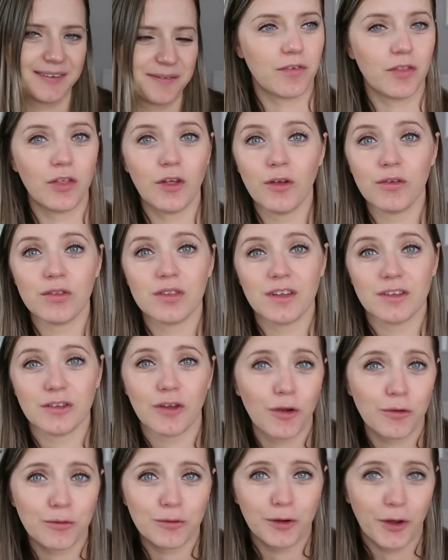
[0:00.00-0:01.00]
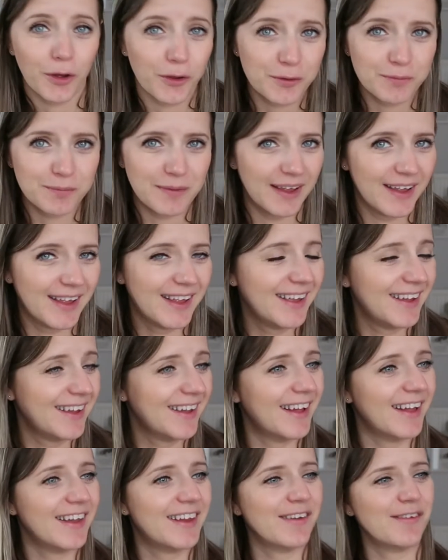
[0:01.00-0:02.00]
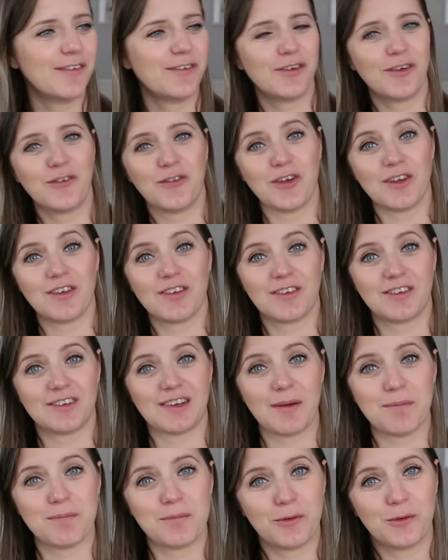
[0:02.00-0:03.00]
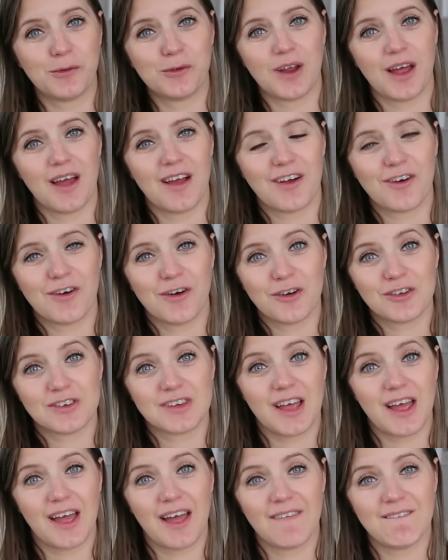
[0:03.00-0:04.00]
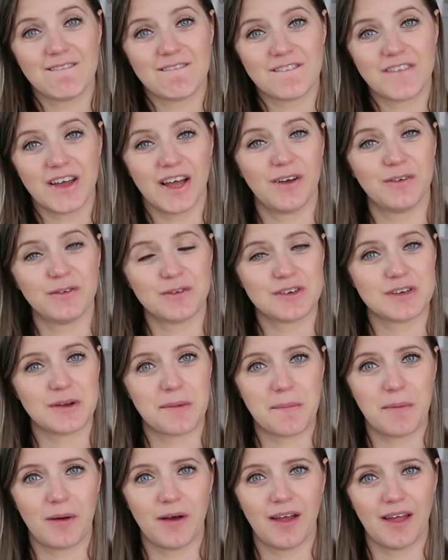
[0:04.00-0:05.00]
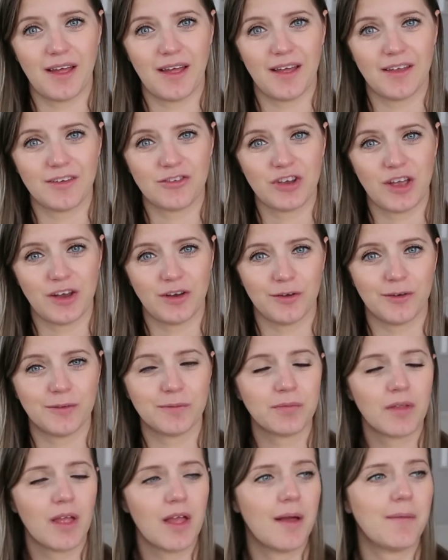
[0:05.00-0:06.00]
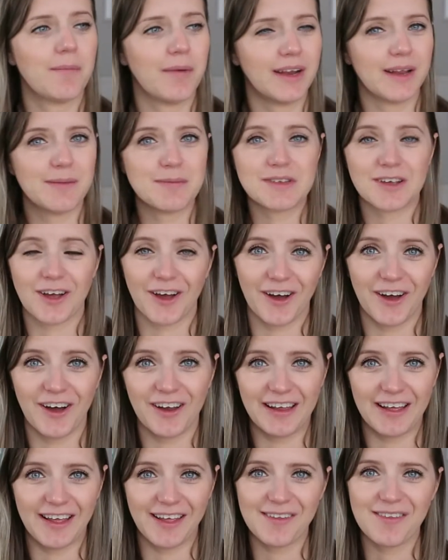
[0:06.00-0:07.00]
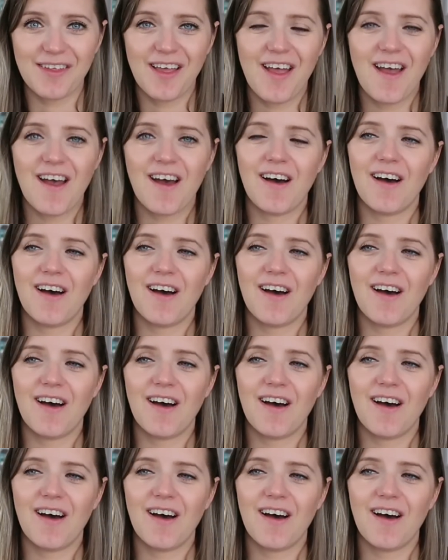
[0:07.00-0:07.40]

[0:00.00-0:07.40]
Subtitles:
For those that don't know me, and you've just stumbled across and found my channel, my name's Carly.